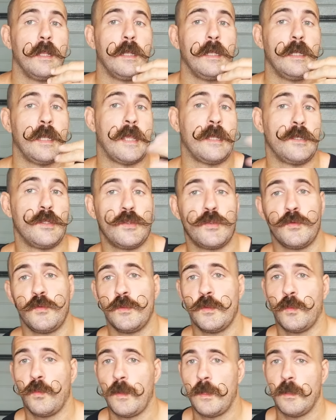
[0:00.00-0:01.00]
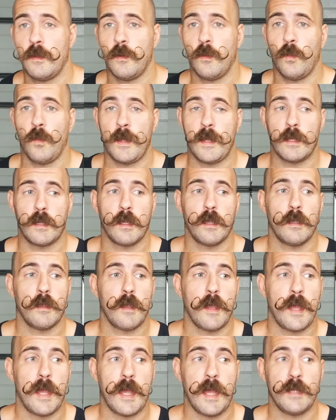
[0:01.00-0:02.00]
later through the week,
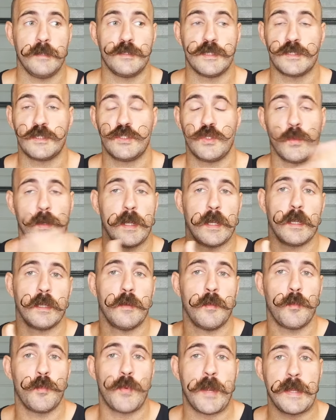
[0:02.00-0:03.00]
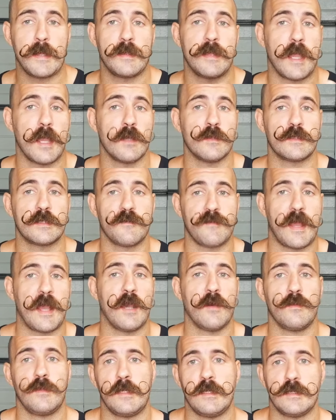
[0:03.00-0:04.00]
and just doing breakdowns of
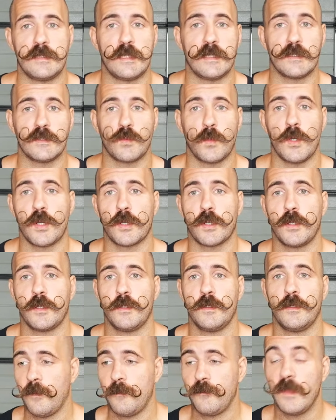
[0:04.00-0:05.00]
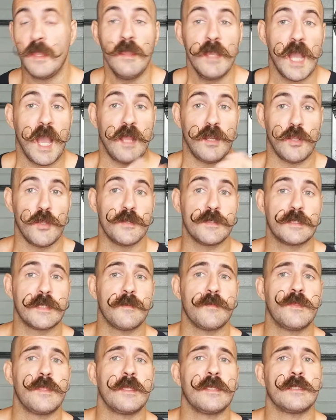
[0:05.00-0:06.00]
how these things work. I learned
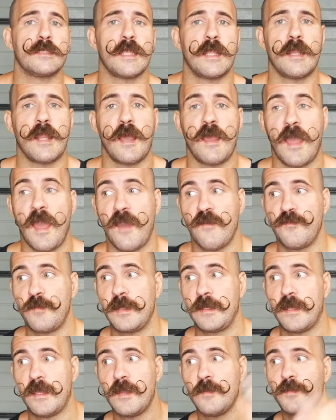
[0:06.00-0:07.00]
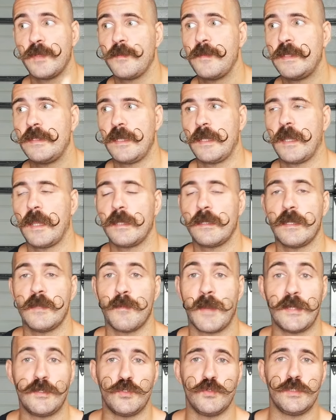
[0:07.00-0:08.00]
some things and I have been implementing it in
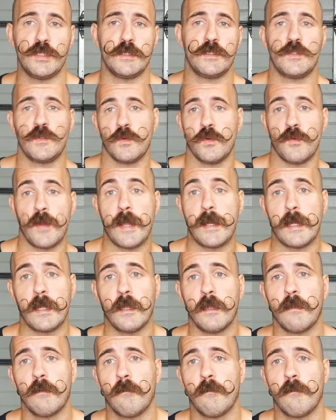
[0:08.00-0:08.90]
my jiu-jitsu already,